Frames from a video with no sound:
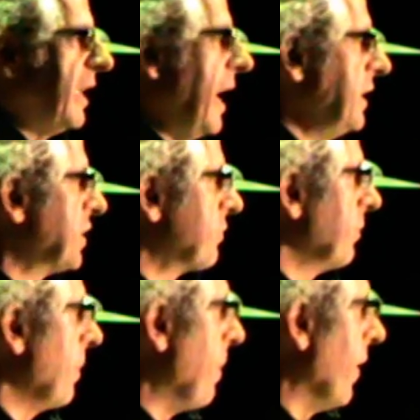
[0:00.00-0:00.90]
case
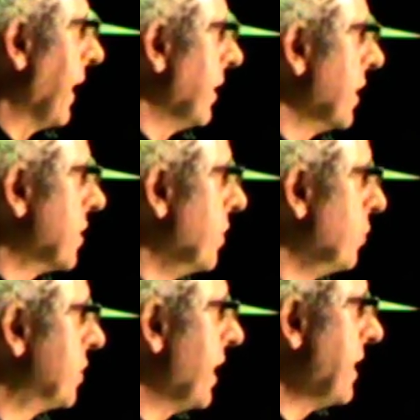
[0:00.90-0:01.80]
from a pilot
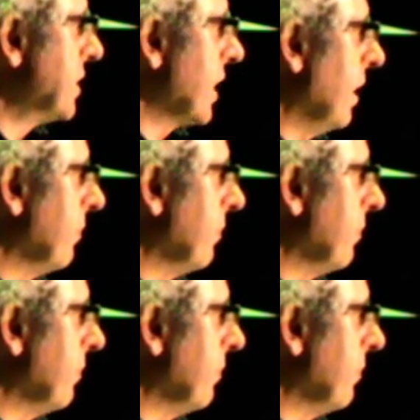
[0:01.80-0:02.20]
who said,